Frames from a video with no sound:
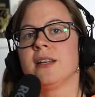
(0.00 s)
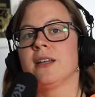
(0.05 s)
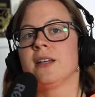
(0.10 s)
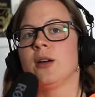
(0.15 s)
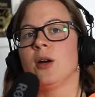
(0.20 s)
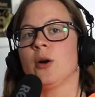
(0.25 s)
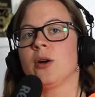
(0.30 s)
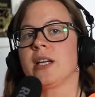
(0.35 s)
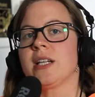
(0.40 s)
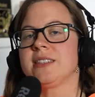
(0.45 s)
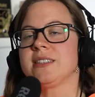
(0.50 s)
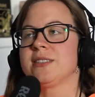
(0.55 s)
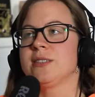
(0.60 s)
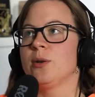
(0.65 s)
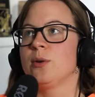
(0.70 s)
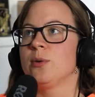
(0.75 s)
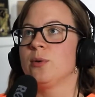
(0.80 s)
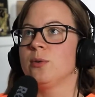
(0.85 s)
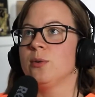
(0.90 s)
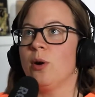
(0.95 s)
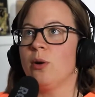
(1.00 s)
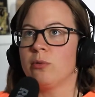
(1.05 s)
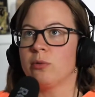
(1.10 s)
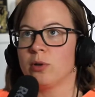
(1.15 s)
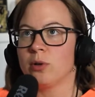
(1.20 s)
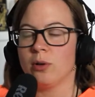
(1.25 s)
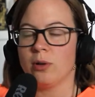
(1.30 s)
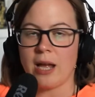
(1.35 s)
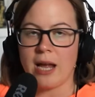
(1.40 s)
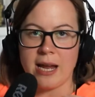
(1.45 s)
Okay, so
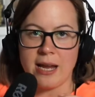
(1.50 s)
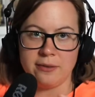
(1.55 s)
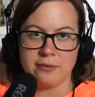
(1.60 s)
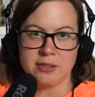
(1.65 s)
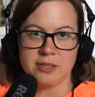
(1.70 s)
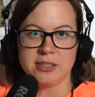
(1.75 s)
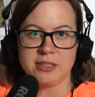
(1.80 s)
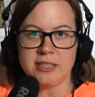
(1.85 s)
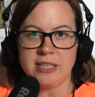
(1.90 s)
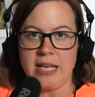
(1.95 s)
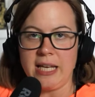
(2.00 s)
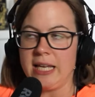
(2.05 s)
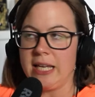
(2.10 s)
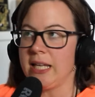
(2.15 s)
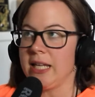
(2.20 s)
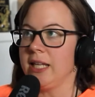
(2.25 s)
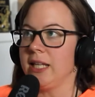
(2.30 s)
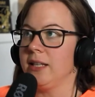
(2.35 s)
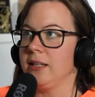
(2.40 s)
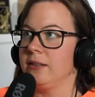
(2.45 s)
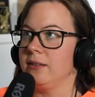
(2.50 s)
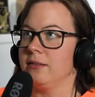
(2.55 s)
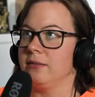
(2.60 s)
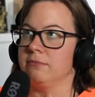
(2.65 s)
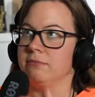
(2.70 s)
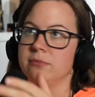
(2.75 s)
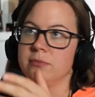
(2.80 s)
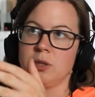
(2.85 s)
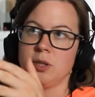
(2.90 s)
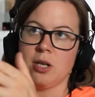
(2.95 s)
overall, I have to say,
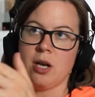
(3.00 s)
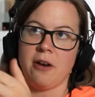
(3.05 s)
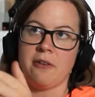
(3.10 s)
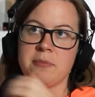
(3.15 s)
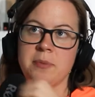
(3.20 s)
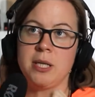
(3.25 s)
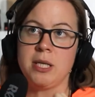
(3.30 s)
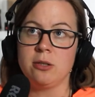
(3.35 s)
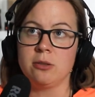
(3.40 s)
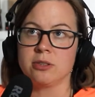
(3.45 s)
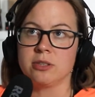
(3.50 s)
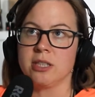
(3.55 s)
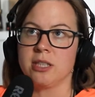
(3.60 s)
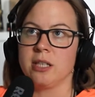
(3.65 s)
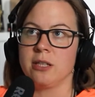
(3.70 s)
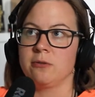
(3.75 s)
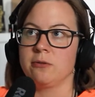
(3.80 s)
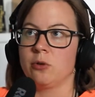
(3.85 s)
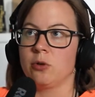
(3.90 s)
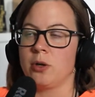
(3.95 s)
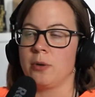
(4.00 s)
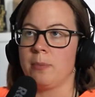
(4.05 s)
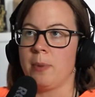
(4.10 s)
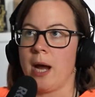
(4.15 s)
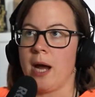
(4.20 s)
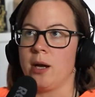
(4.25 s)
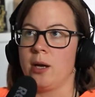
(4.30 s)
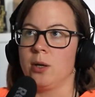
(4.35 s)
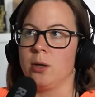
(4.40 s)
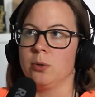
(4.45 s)
I've been using it for
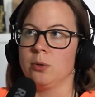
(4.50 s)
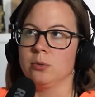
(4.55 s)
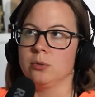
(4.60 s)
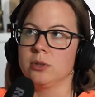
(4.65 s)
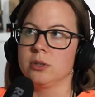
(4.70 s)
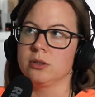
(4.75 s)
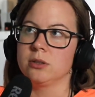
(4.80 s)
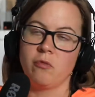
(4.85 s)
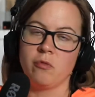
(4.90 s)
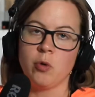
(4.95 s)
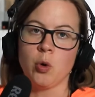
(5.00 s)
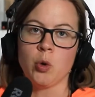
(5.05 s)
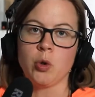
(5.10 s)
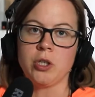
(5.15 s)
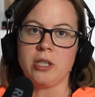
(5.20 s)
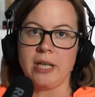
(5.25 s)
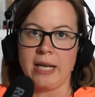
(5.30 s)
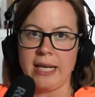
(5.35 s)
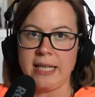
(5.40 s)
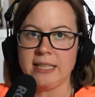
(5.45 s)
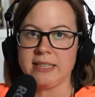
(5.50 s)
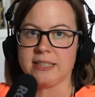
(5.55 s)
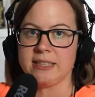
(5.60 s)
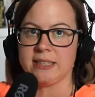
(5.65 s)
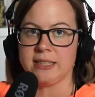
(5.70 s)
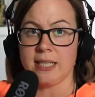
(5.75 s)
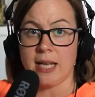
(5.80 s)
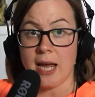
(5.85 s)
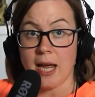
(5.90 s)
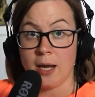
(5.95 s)
about 4 days
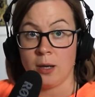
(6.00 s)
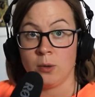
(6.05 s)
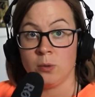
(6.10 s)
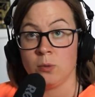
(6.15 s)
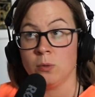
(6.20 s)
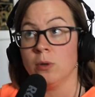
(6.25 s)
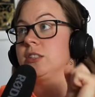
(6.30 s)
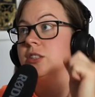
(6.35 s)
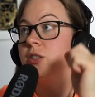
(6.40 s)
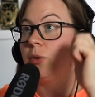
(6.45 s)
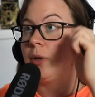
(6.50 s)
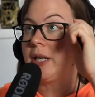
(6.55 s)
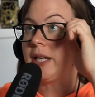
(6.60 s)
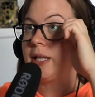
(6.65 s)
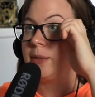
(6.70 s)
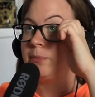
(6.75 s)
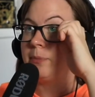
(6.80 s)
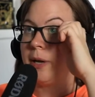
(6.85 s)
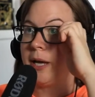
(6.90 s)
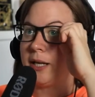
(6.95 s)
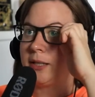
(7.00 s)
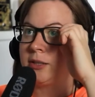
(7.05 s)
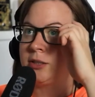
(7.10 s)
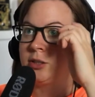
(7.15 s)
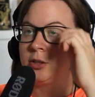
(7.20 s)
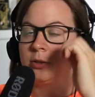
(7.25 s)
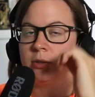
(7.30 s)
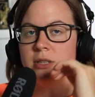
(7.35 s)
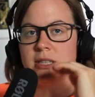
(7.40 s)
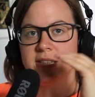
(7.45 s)
now. So I get back
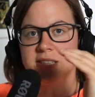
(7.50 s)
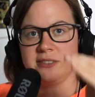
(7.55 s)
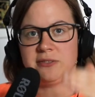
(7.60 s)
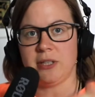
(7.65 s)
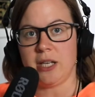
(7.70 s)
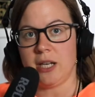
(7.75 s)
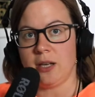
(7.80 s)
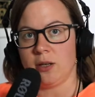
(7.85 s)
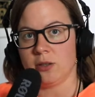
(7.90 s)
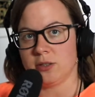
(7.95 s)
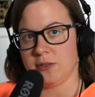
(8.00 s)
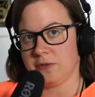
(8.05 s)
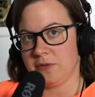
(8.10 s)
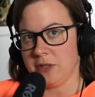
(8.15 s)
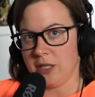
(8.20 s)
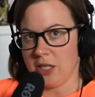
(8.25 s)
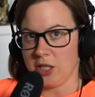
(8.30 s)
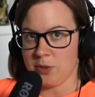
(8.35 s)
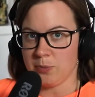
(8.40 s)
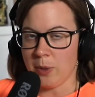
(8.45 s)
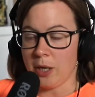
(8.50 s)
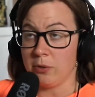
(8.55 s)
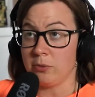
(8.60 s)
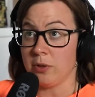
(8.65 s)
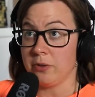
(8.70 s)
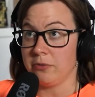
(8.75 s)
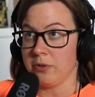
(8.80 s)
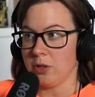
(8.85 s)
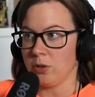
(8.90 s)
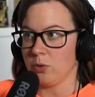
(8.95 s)
to this video to finish my
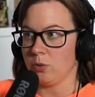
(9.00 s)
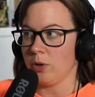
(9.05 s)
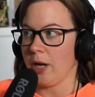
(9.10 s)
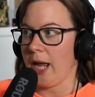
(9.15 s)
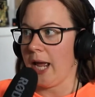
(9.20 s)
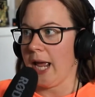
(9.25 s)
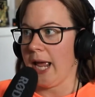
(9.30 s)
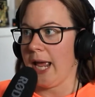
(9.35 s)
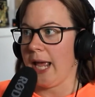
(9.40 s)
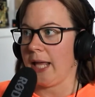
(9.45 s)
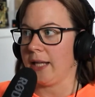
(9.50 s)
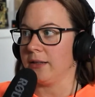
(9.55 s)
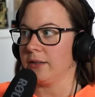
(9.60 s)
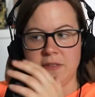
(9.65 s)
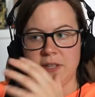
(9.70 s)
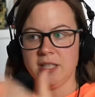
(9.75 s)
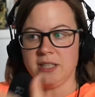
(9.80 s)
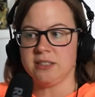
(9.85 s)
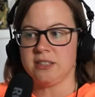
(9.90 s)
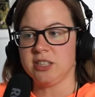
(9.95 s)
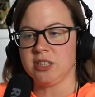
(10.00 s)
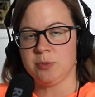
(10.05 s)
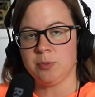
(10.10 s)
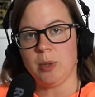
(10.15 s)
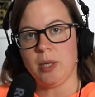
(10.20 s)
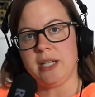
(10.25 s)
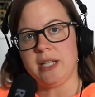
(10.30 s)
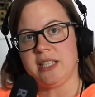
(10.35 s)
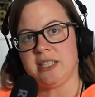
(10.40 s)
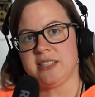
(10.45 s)
review. And this
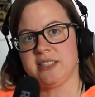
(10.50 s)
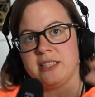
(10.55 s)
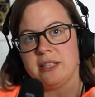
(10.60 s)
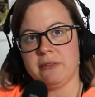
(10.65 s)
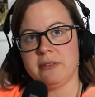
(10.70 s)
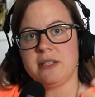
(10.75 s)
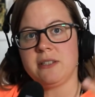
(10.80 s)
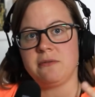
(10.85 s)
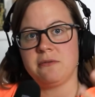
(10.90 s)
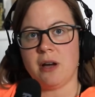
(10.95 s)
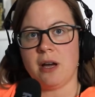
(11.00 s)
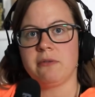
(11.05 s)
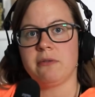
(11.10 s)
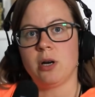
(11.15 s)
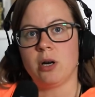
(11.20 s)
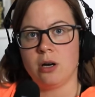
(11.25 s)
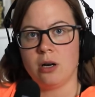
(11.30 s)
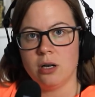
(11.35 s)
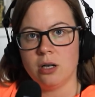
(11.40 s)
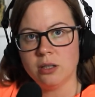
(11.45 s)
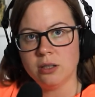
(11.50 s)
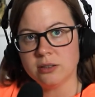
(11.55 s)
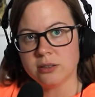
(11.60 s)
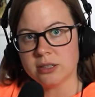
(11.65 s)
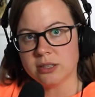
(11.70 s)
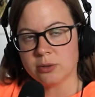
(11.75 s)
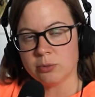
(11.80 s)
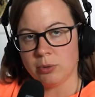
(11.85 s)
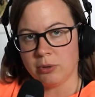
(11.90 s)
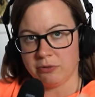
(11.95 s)
display is 75
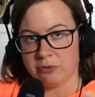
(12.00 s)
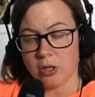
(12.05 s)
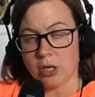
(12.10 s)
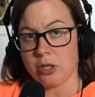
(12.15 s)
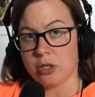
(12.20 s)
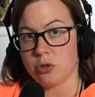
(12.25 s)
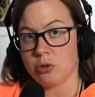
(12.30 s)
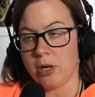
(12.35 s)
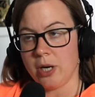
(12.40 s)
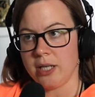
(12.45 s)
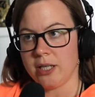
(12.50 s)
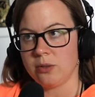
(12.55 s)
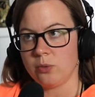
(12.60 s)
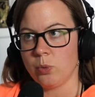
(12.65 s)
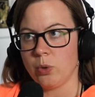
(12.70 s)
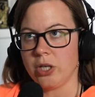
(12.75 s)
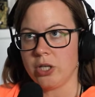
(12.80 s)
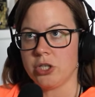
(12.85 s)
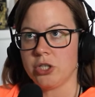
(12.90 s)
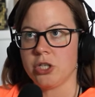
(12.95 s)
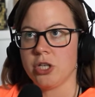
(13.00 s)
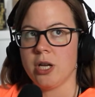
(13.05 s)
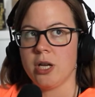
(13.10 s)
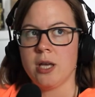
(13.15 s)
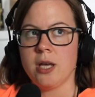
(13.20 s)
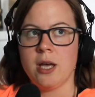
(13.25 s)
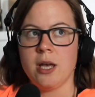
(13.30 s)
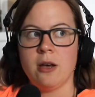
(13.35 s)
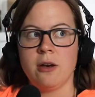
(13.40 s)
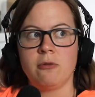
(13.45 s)
Hertz refresh rate, which
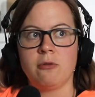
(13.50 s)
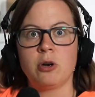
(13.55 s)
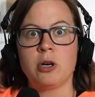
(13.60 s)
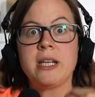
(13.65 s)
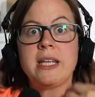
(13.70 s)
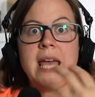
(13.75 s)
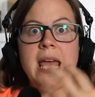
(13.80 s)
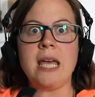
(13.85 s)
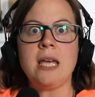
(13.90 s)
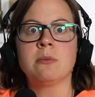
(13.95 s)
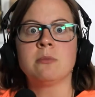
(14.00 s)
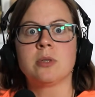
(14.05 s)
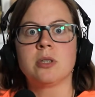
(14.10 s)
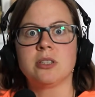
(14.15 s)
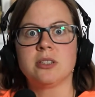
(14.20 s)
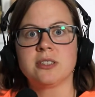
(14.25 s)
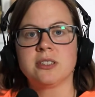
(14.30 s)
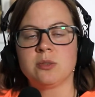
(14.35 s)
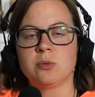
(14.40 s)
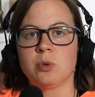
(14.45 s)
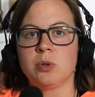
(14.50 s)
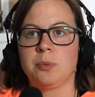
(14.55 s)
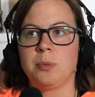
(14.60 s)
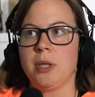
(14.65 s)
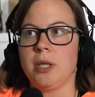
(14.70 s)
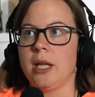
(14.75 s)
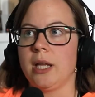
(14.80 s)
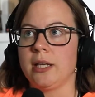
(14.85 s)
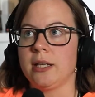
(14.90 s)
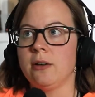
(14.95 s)
for gamers would
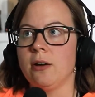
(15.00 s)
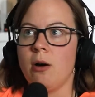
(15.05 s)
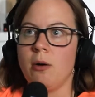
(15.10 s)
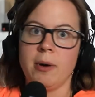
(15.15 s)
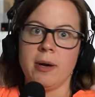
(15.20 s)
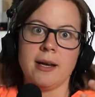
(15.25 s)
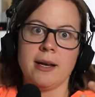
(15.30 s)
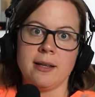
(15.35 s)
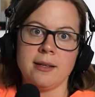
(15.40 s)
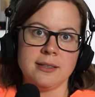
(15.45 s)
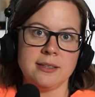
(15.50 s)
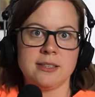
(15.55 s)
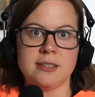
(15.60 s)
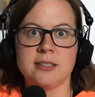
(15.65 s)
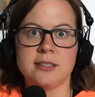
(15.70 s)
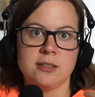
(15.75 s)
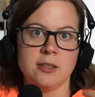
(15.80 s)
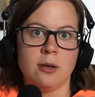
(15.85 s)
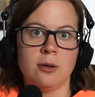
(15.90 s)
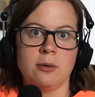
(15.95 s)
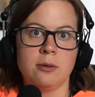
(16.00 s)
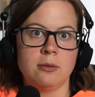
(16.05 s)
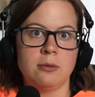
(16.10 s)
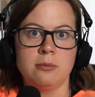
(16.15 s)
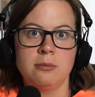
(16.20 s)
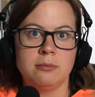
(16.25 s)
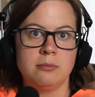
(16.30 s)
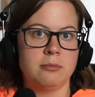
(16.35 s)
be like, oh my God, this is so